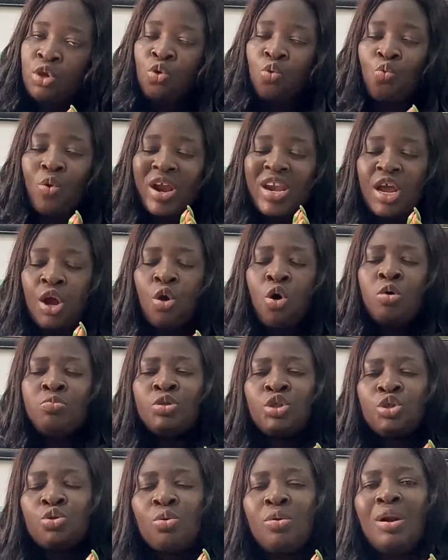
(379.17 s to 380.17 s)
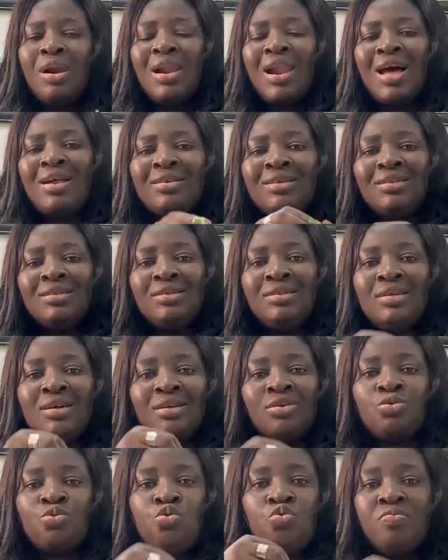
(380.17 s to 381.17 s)
When it comes to land
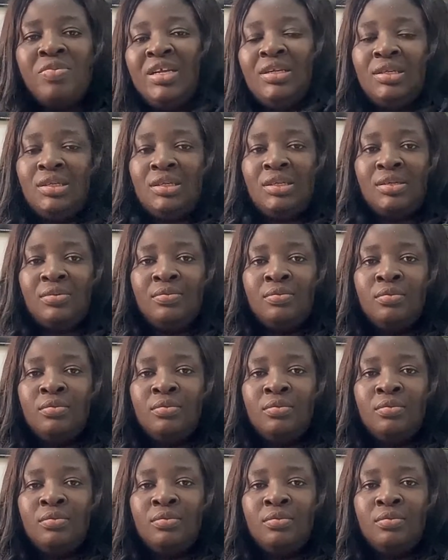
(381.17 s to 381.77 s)
documents,